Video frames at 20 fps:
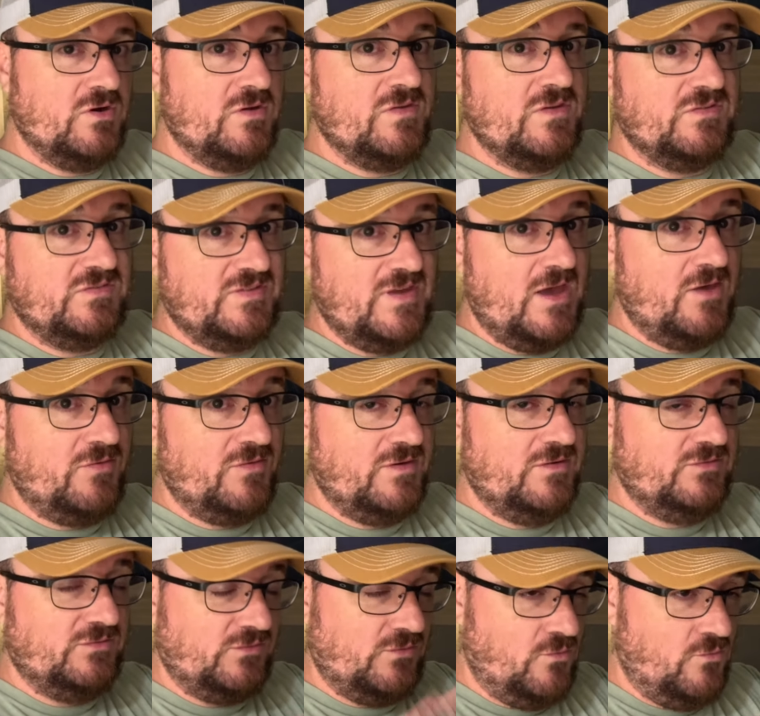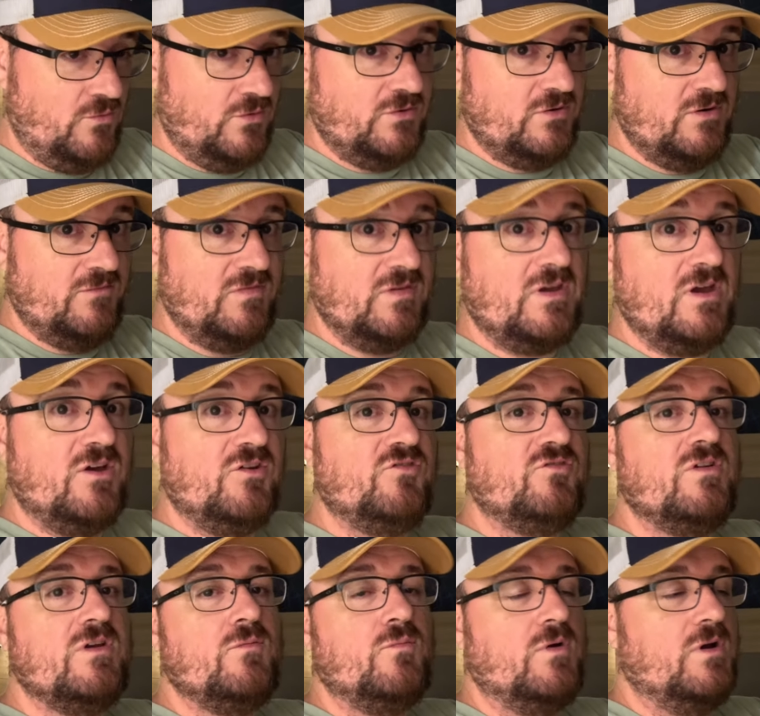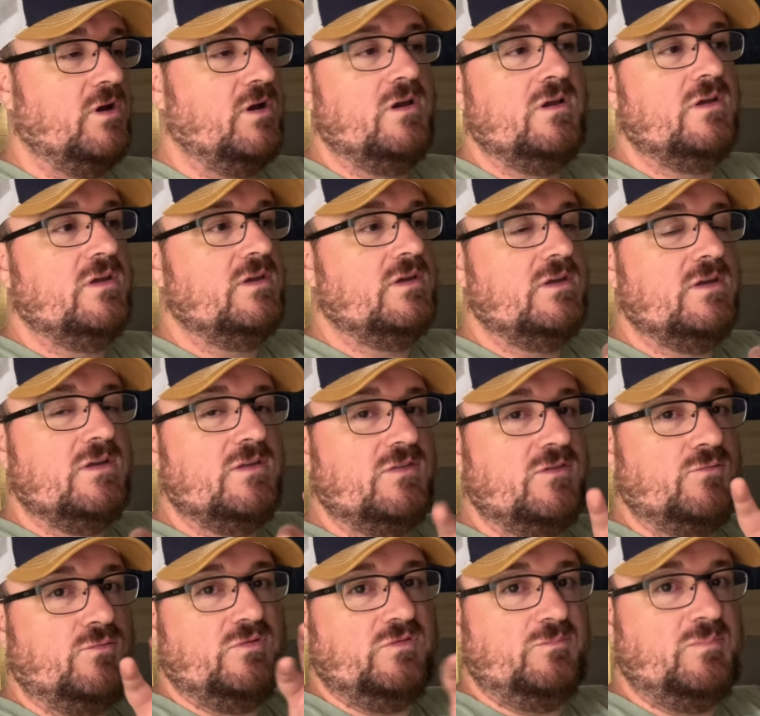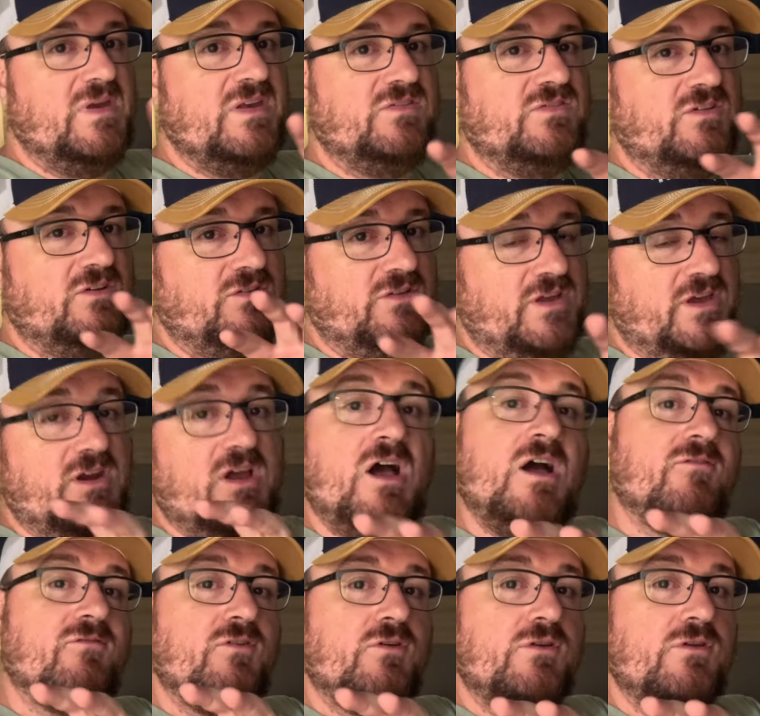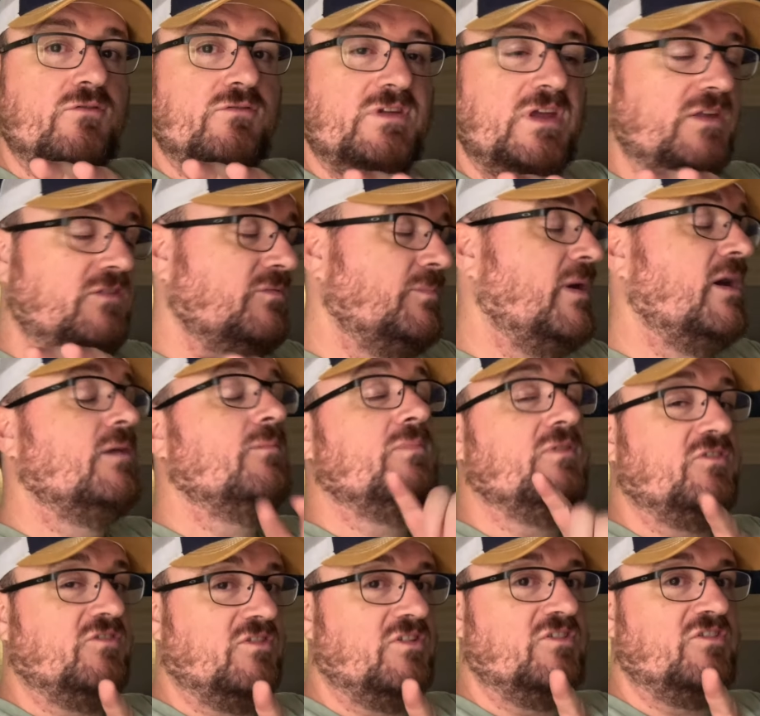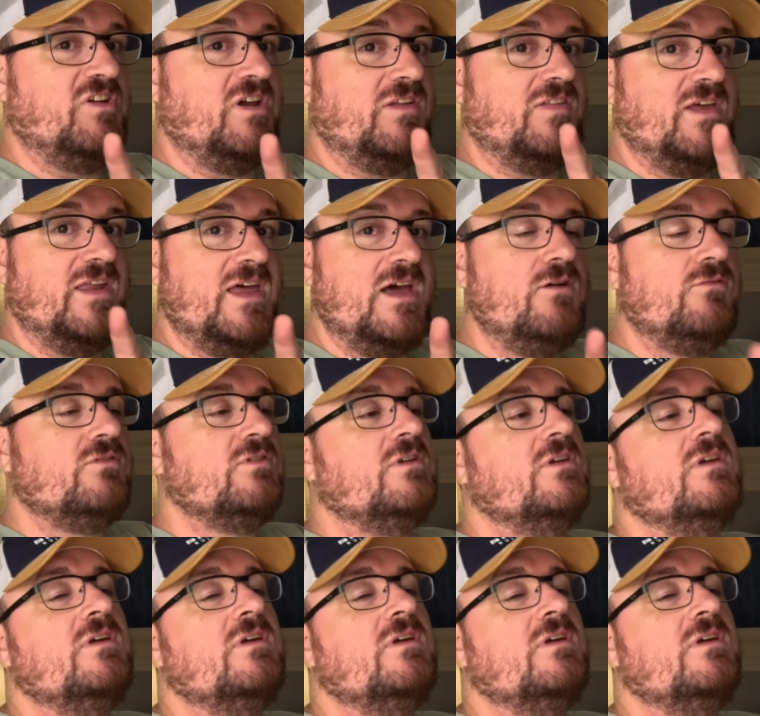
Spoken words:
in the southeast corner of the country where there was basically an off-roadeo dead spot, be sure to check that out.